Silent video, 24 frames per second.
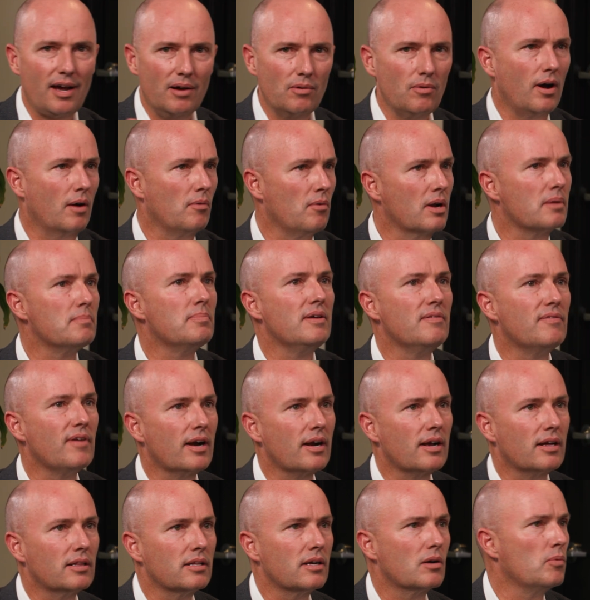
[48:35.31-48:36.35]
I want to be
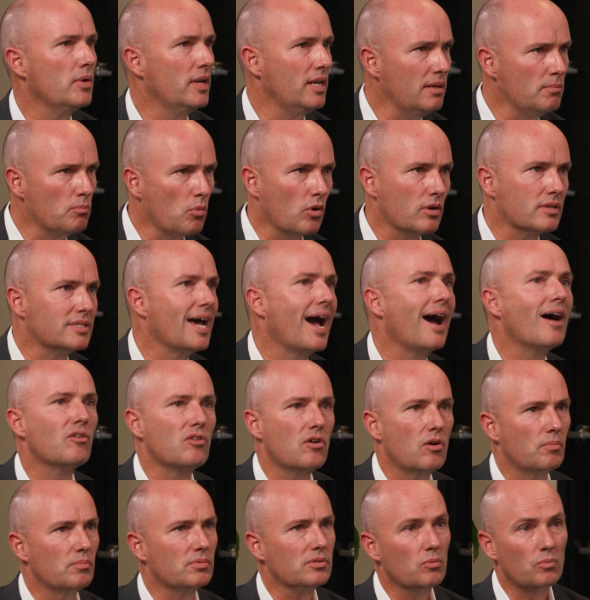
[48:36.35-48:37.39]
very clear. We need more
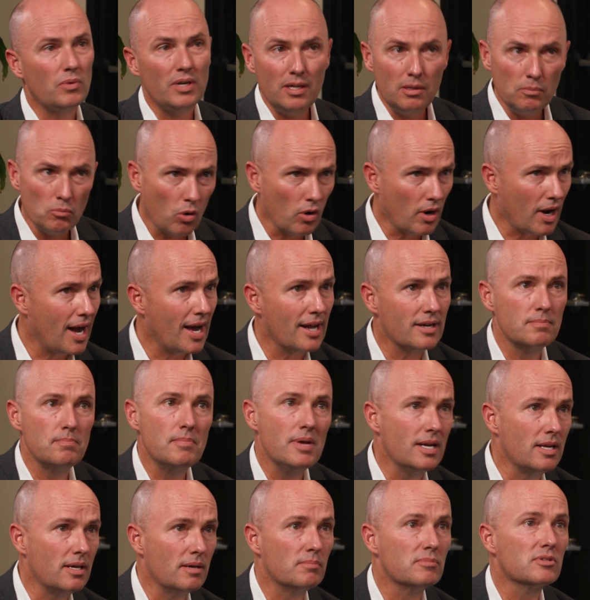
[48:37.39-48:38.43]
townhomes. We need more
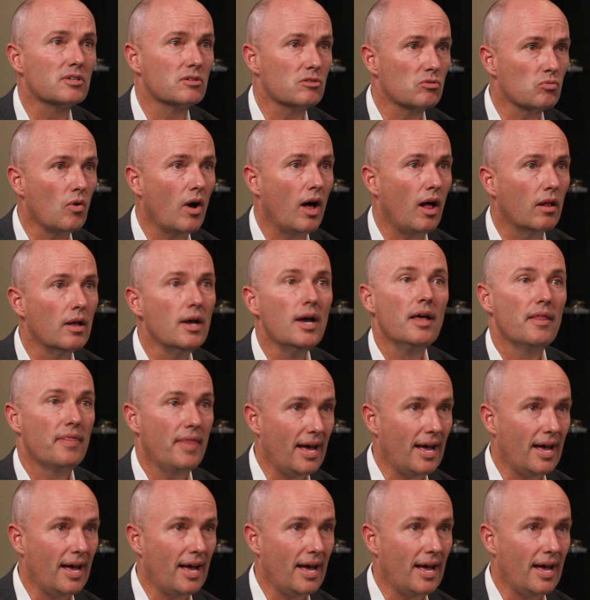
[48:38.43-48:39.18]
condominiums as well.